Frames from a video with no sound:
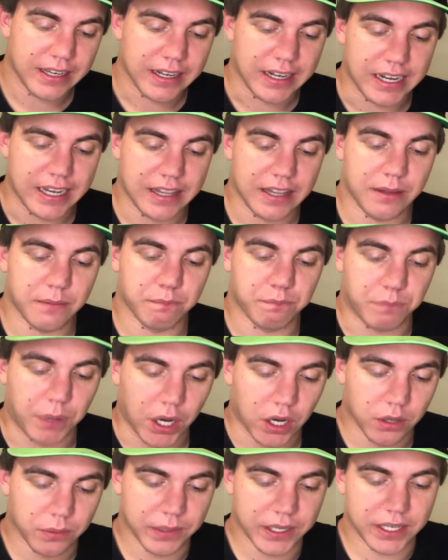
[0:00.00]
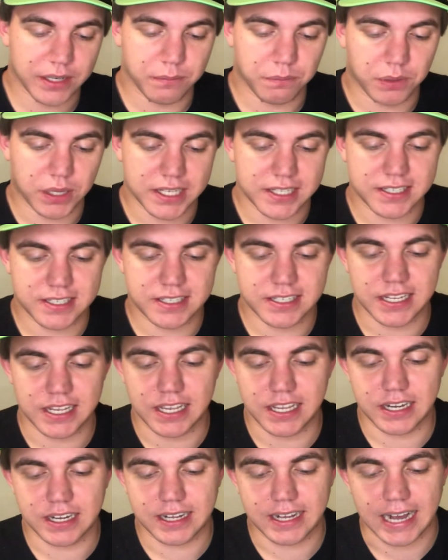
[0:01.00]
And then Bowman plus
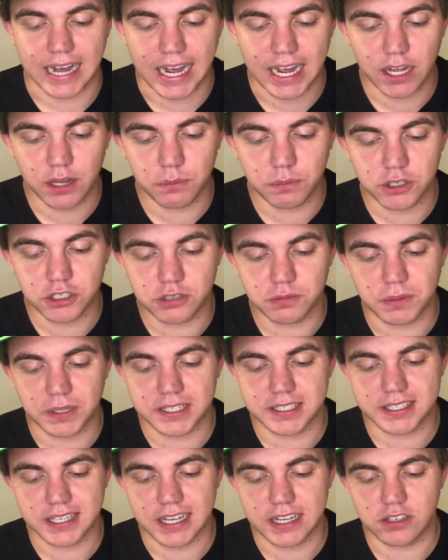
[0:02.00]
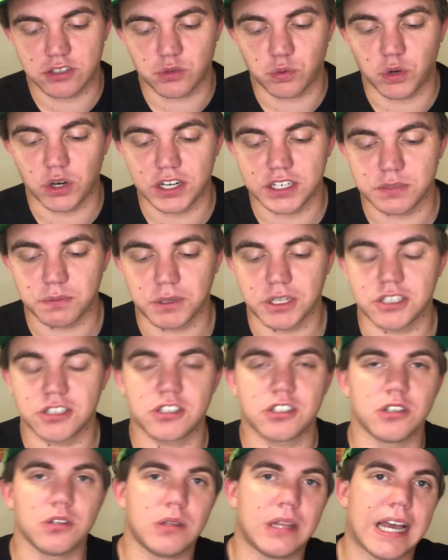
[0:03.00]
10, Kyle Busch plus 8, Suarez plus
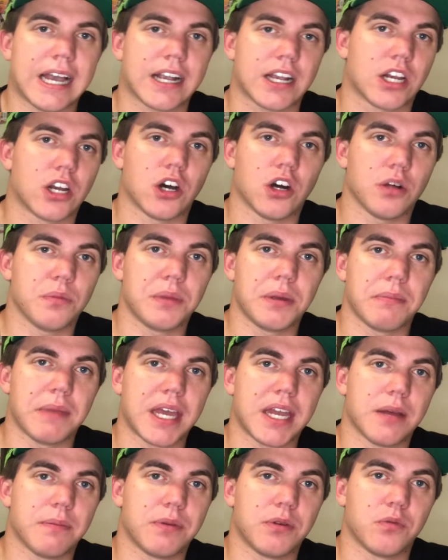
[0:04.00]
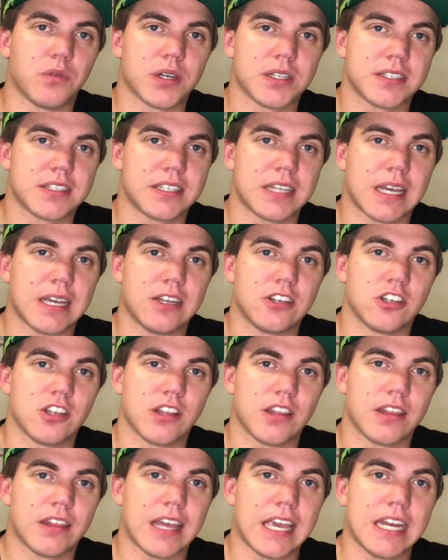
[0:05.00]
2. That can all be made up in one stage.
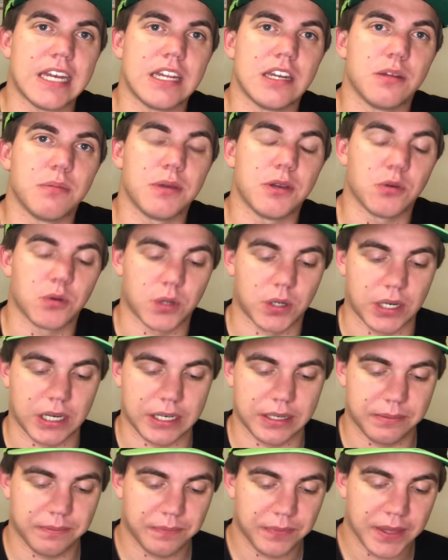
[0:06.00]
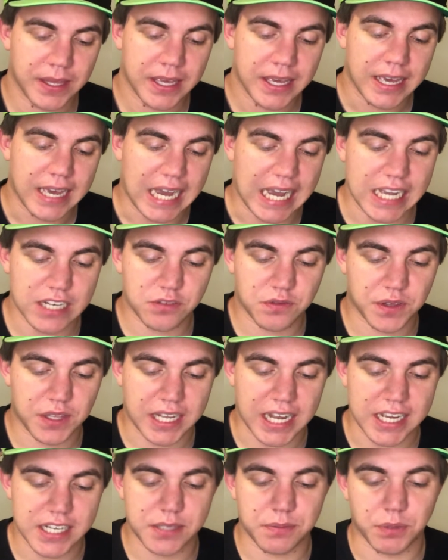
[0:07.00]
They need to be worried. As for the
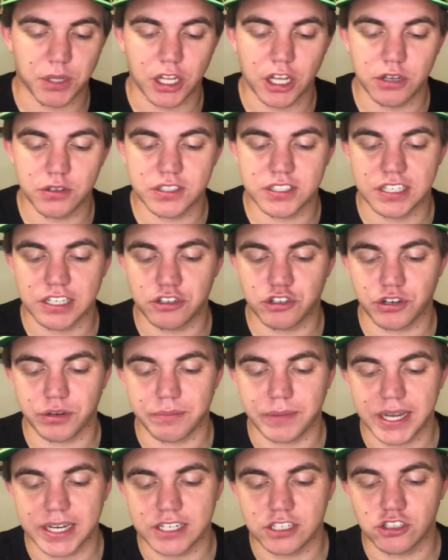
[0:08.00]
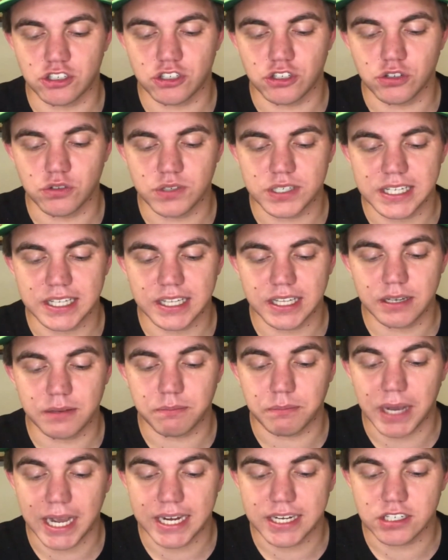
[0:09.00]
guys below, Cindric minus 2, Dillon
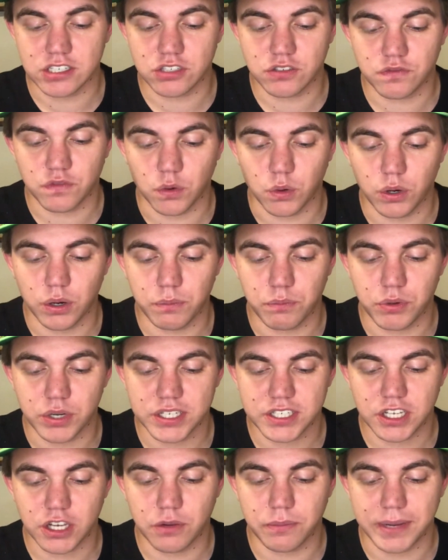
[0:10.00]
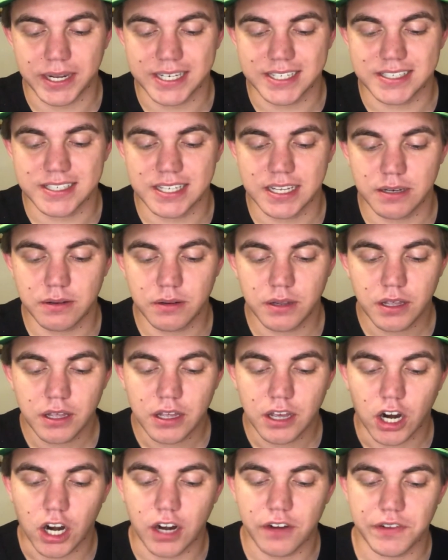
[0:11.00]
minus 4, Briscoe minus 10,
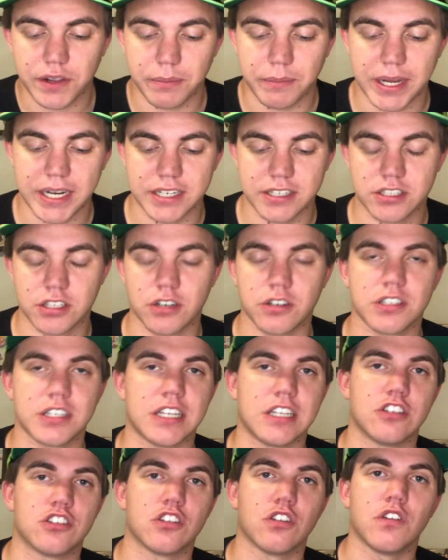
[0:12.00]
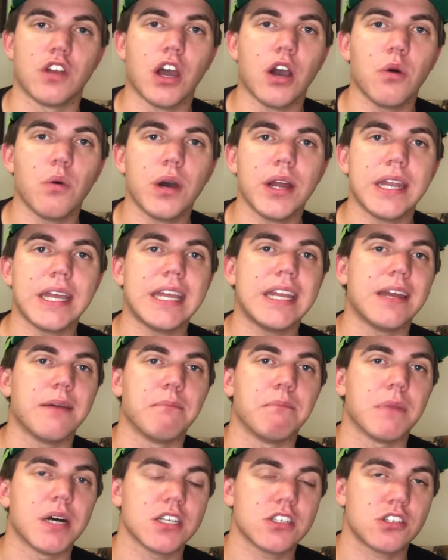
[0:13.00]
Harvick minus 13. So no one in a
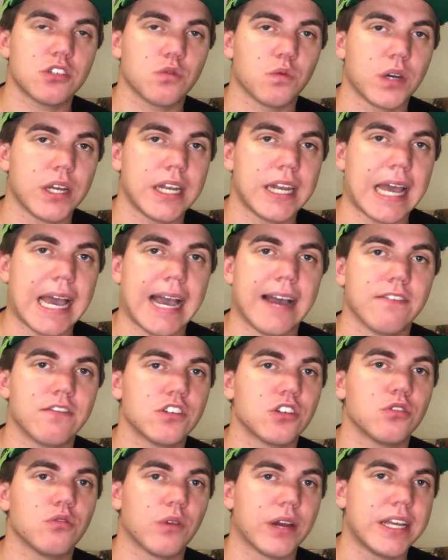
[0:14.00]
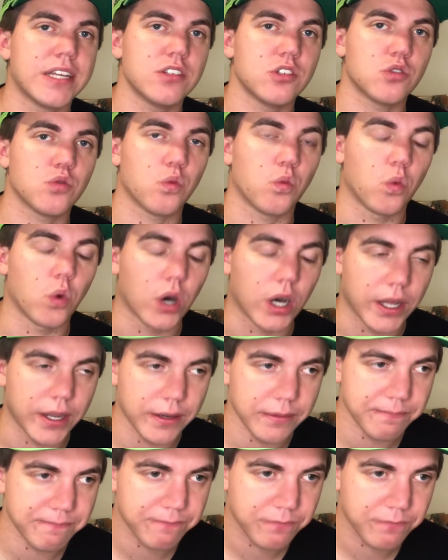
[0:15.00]
must win after race 1.